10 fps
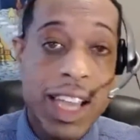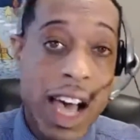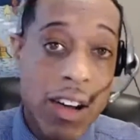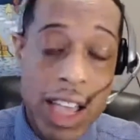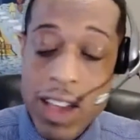
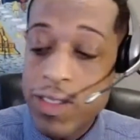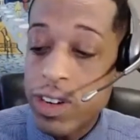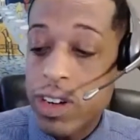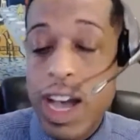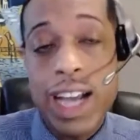
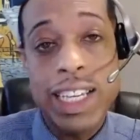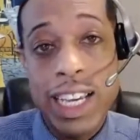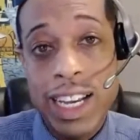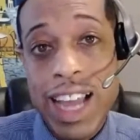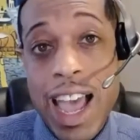However, I
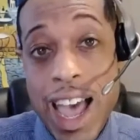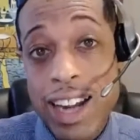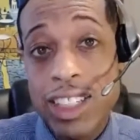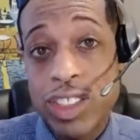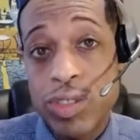can add
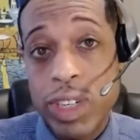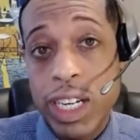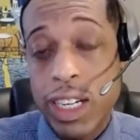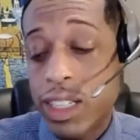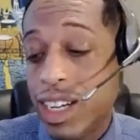a screen.